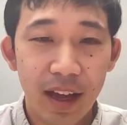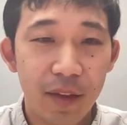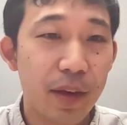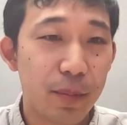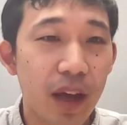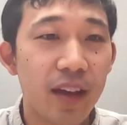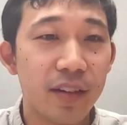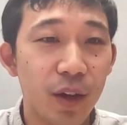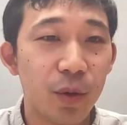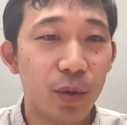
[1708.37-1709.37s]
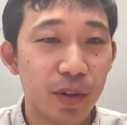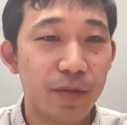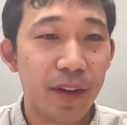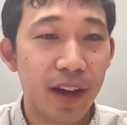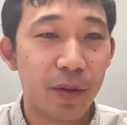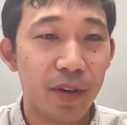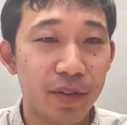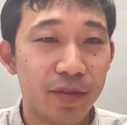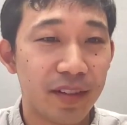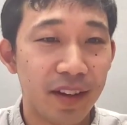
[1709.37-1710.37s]
they probably know who to follow
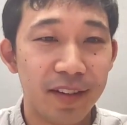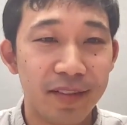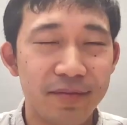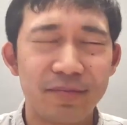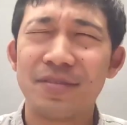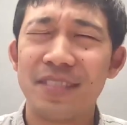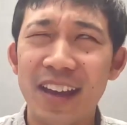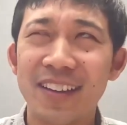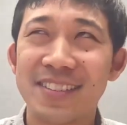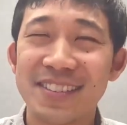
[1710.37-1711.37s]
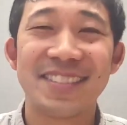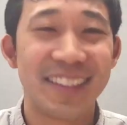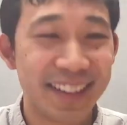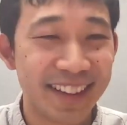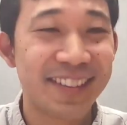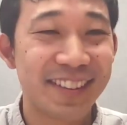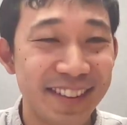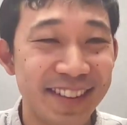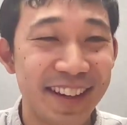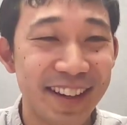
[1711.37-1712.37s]
on X, I guess it
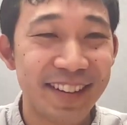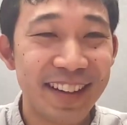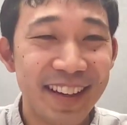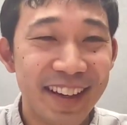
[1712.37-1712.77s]
is now,